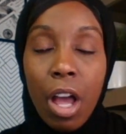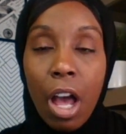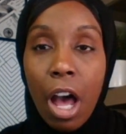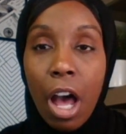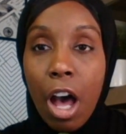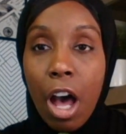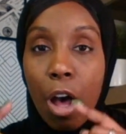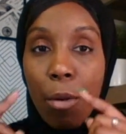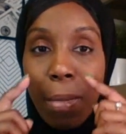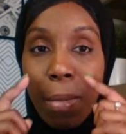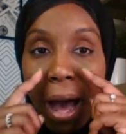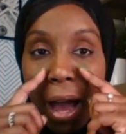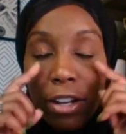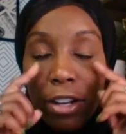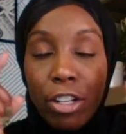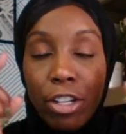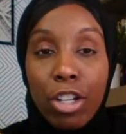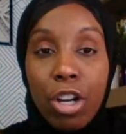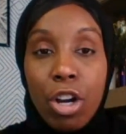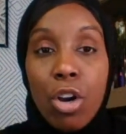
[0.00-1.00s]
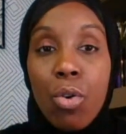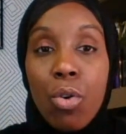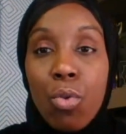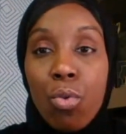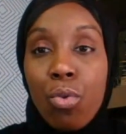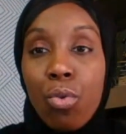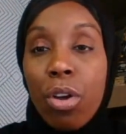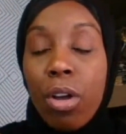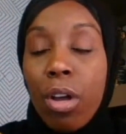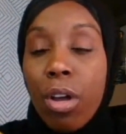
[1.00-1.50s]
I know
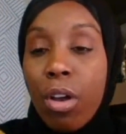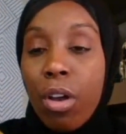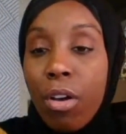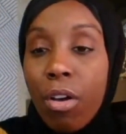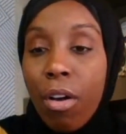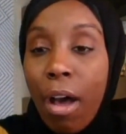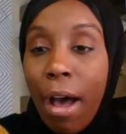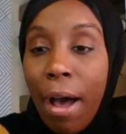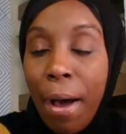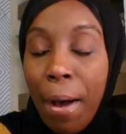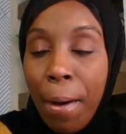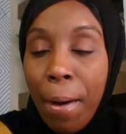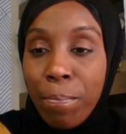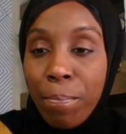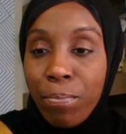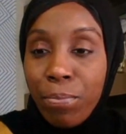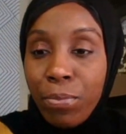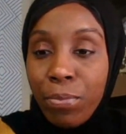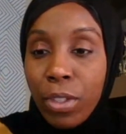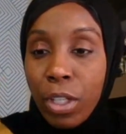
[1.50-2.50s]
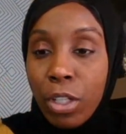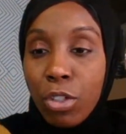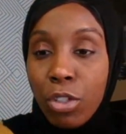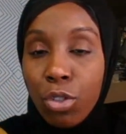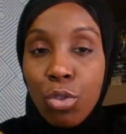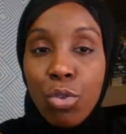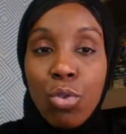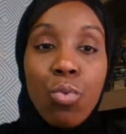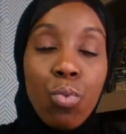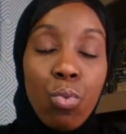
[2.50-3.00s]
the
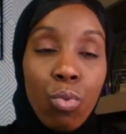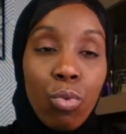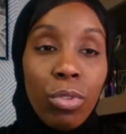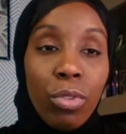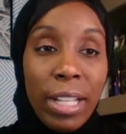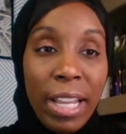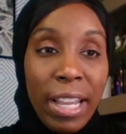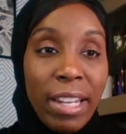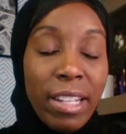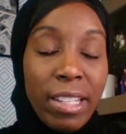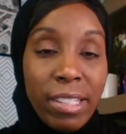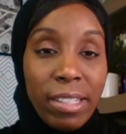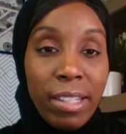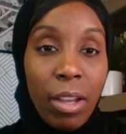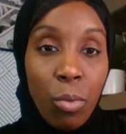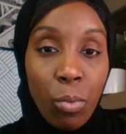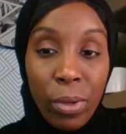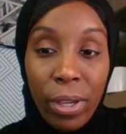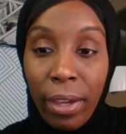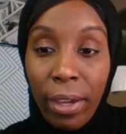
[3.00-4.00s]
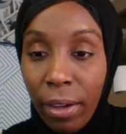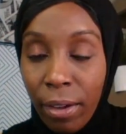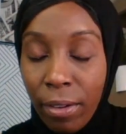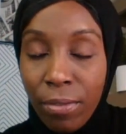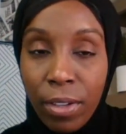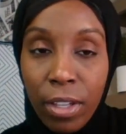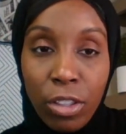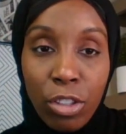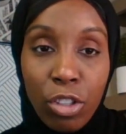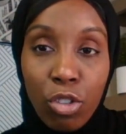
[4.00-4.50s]
new ladies that we
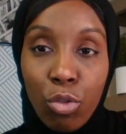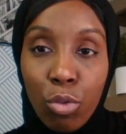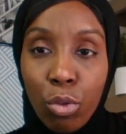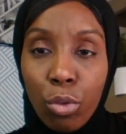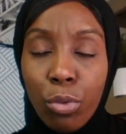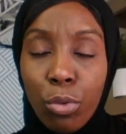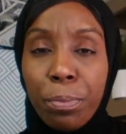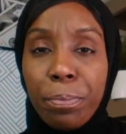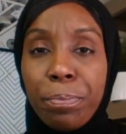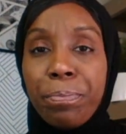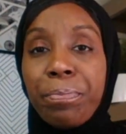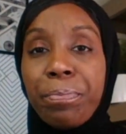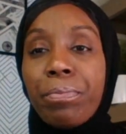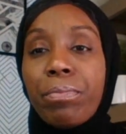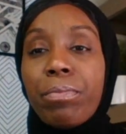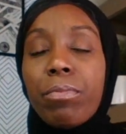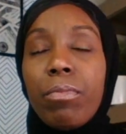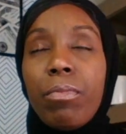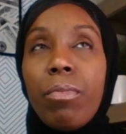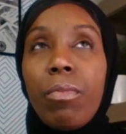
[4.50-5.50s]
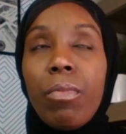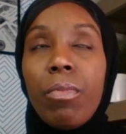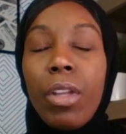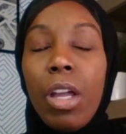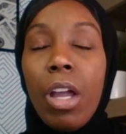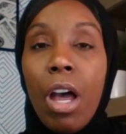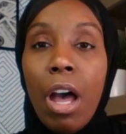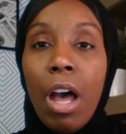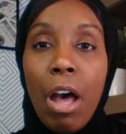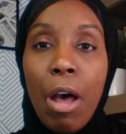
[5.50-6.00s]
have in the group,
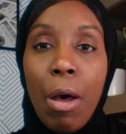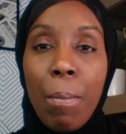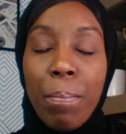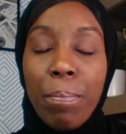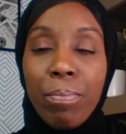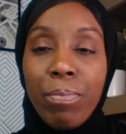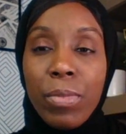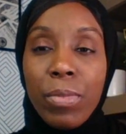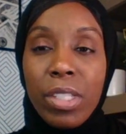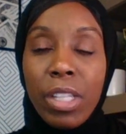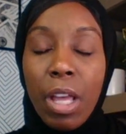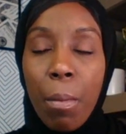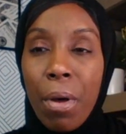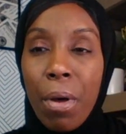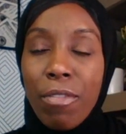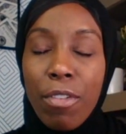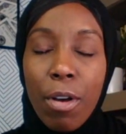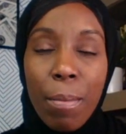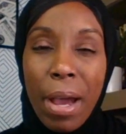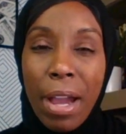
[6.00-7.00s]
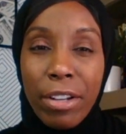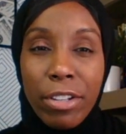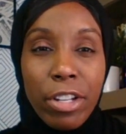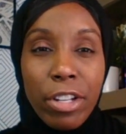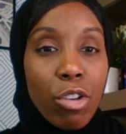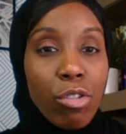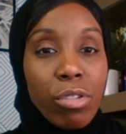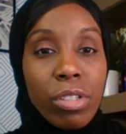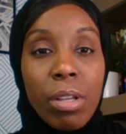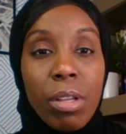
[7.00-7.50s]
some of them I
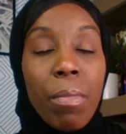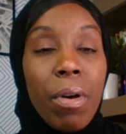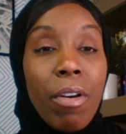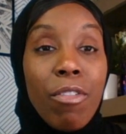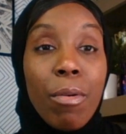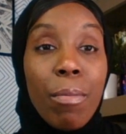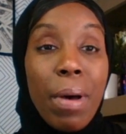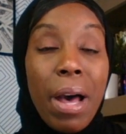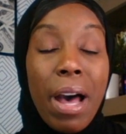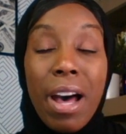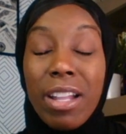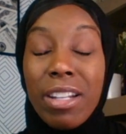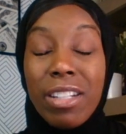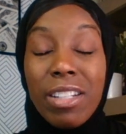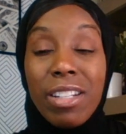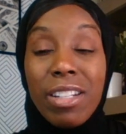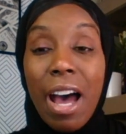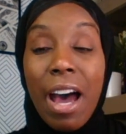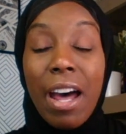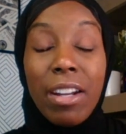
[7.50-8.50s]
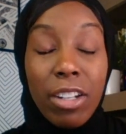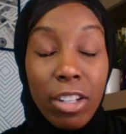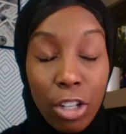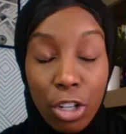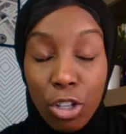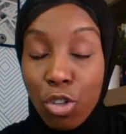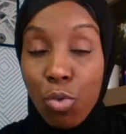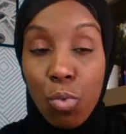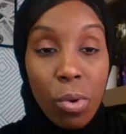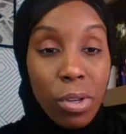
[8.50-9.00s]
know, some of them, a lot of the
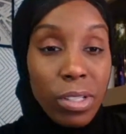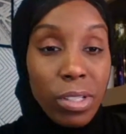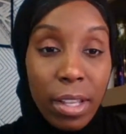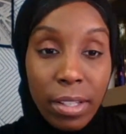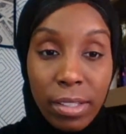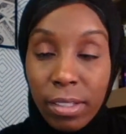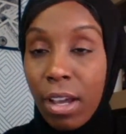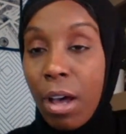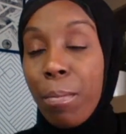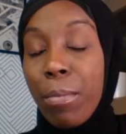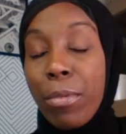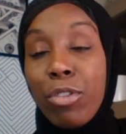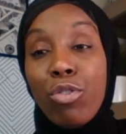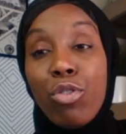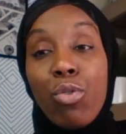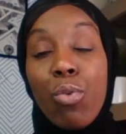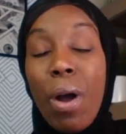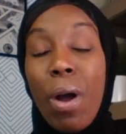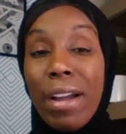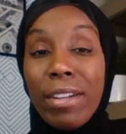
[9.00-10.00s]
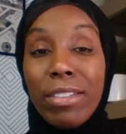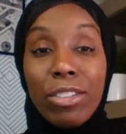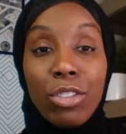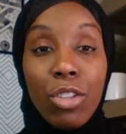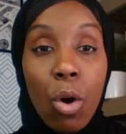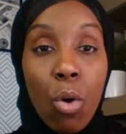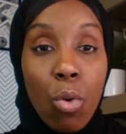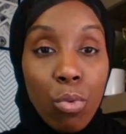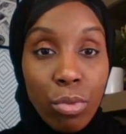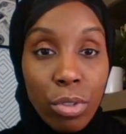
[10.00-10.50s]
new ones that's coming through, I
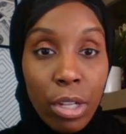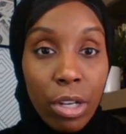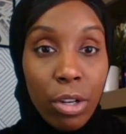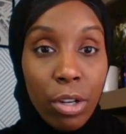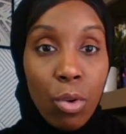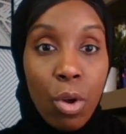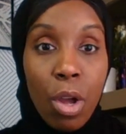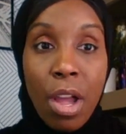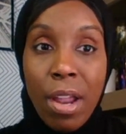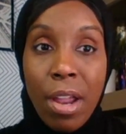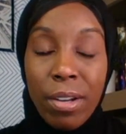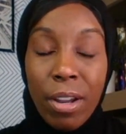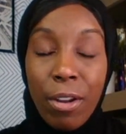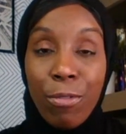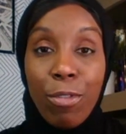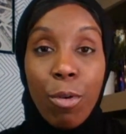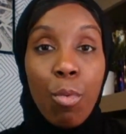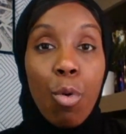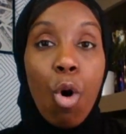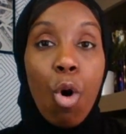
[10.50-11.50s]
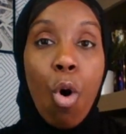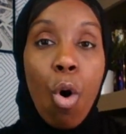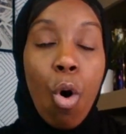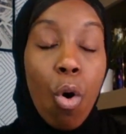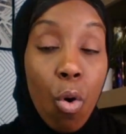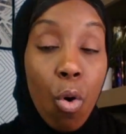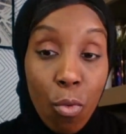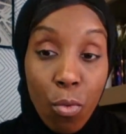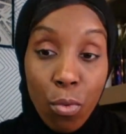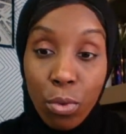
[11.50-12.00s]
don't know. They're from
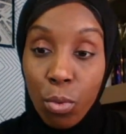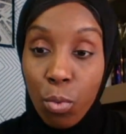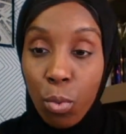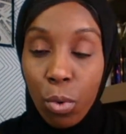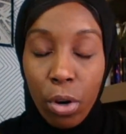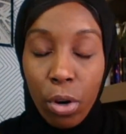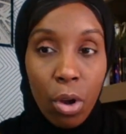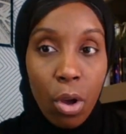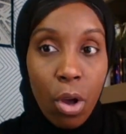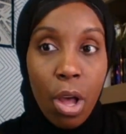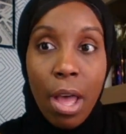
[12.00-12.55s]
all over the world.